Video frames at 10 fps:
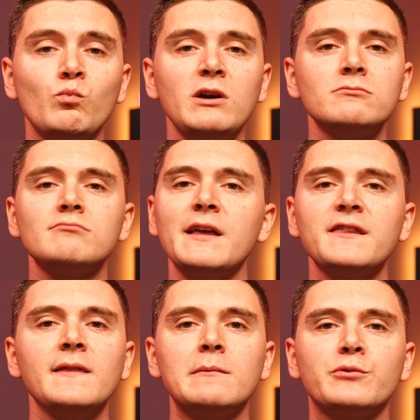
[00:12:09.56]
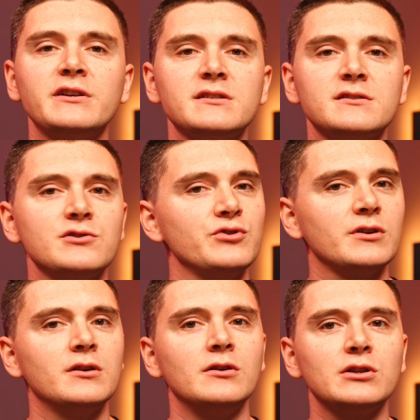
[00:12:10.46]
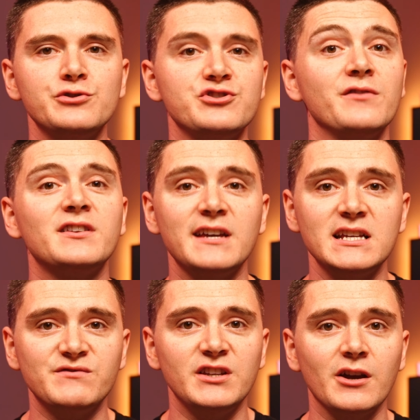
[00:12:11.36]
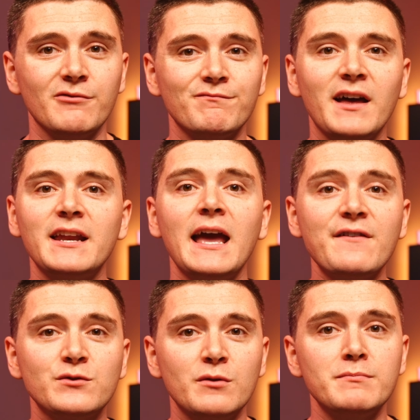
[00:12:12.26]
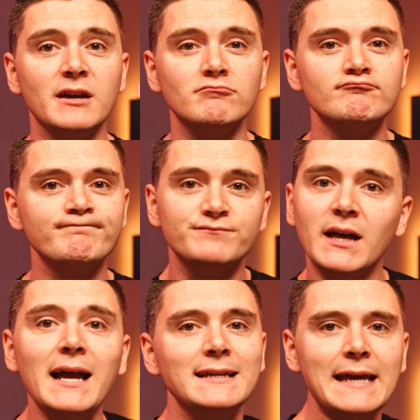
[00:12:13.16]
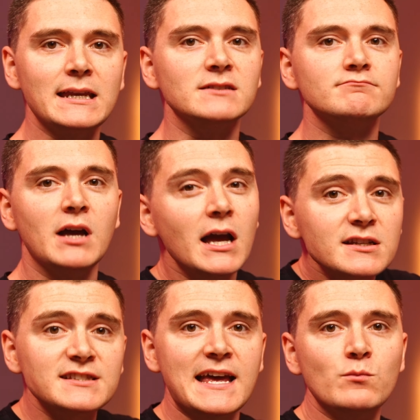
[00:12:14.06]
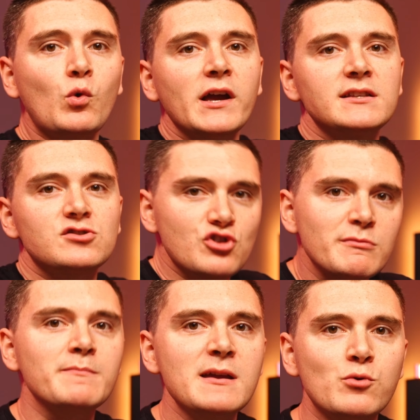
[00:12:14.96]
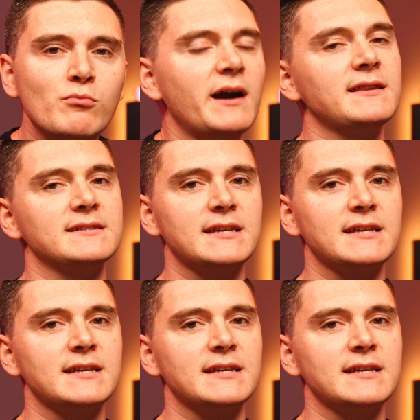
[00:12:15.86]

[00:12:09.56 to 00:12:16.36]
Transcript: Well, I think that brings us to the conclusion of today's video, and I have to admit, I get it. I understand why so many people buy this